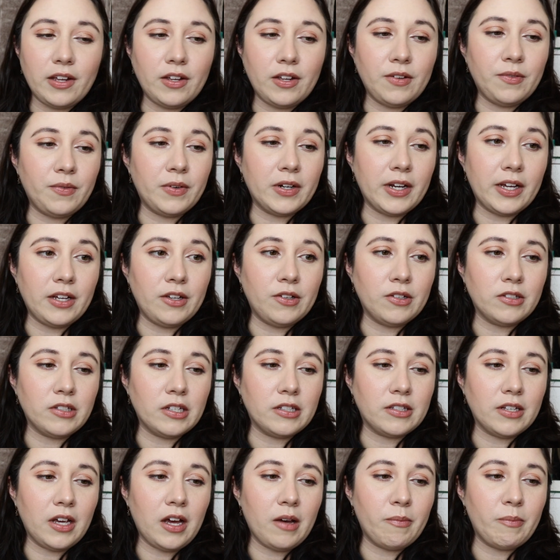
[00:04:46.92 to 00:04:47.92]
when I use
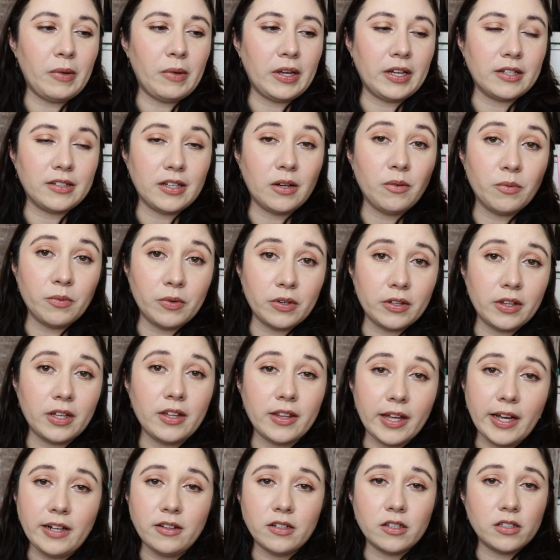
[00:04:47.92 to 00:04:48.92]
this up because I really
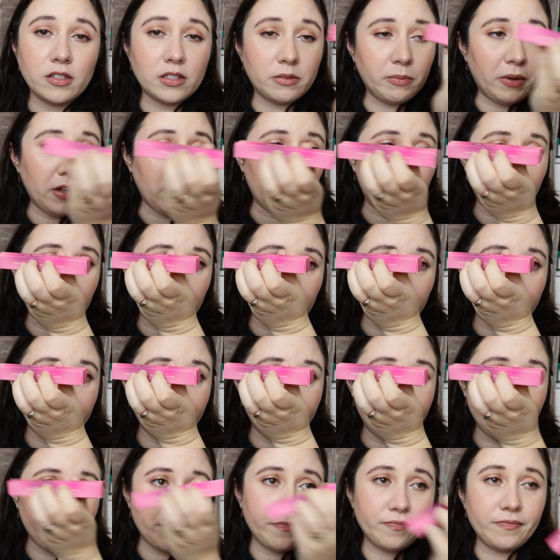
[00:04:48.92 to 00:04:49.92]
like the smell of it.
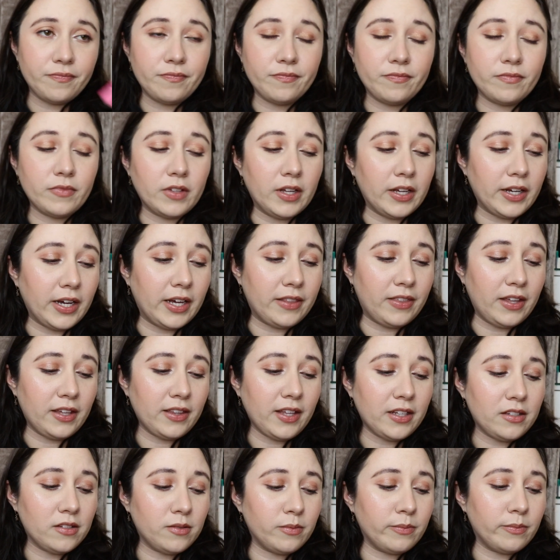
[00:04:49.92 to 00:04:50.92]
I think
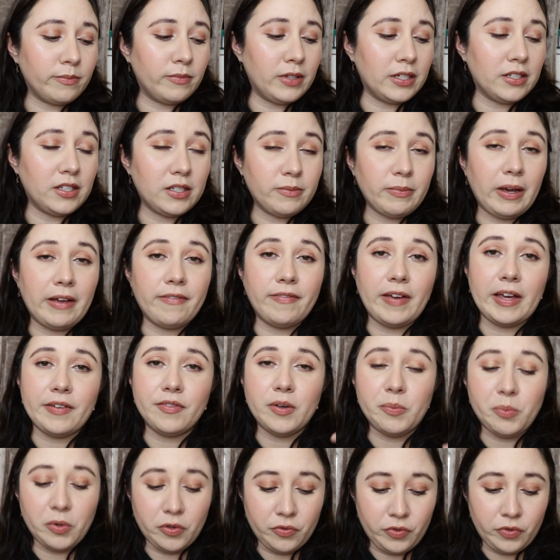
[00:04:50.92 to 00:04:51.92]
this is my
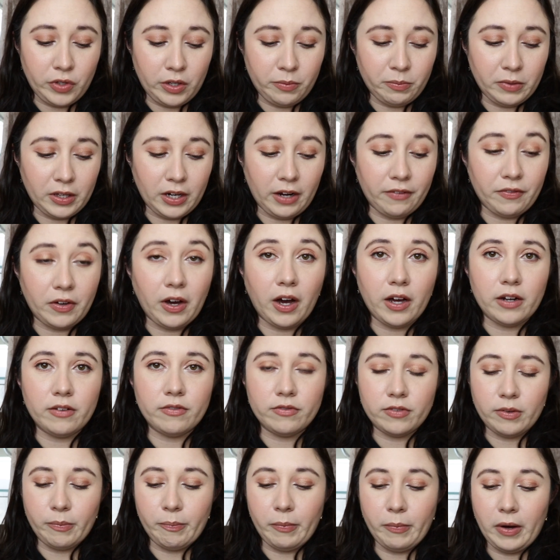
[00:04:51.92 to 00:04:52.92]
favorite perfume that I've gotten
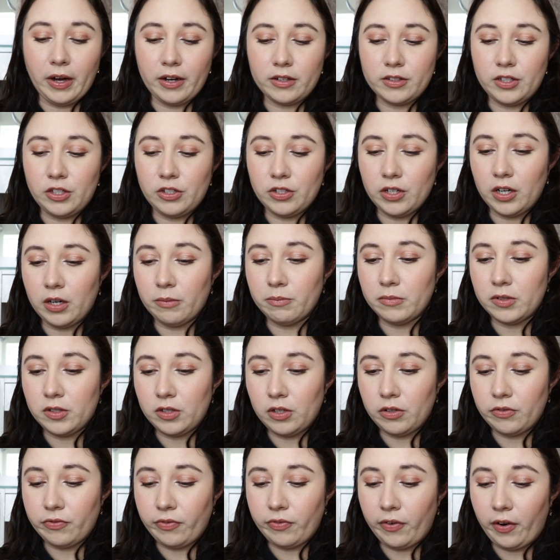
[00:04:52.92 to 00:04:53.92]
from Boxycharm
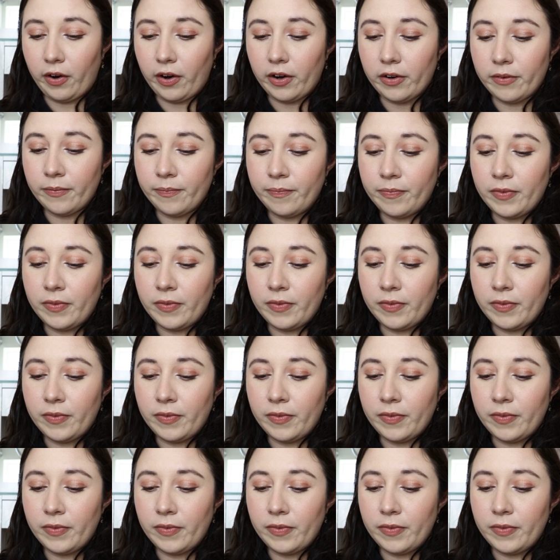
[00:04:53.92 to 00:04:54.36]
so far.